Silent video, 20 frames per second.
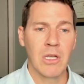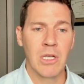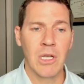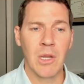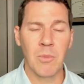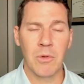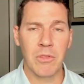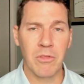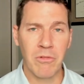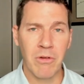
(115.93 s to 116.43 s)

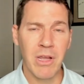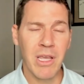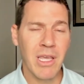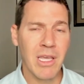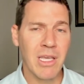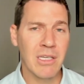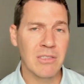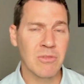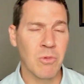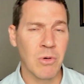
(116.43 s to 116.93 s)
Number
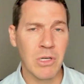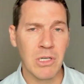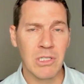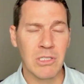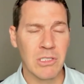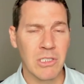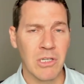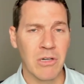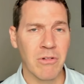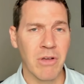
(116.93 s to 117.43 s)
three is one
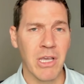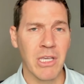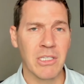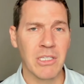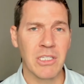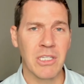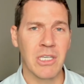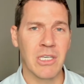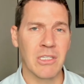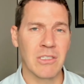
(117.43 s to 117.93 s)

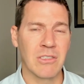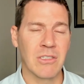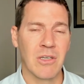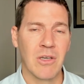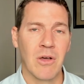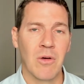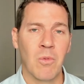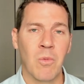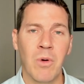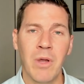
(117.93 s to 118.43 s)
consideration is
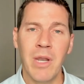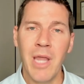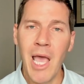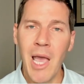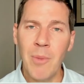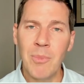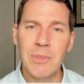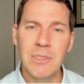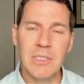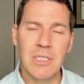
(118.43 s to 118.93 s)
what
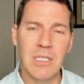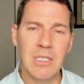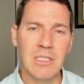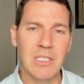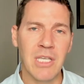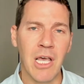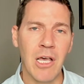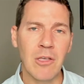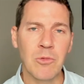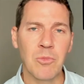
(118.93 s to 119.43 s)
happens to the
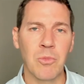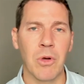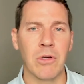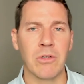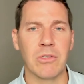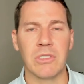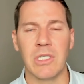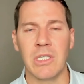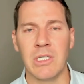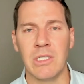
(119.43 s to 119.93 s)
sales
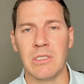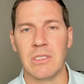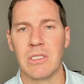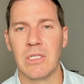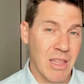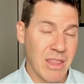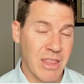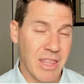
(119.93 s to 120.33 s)
proceeds?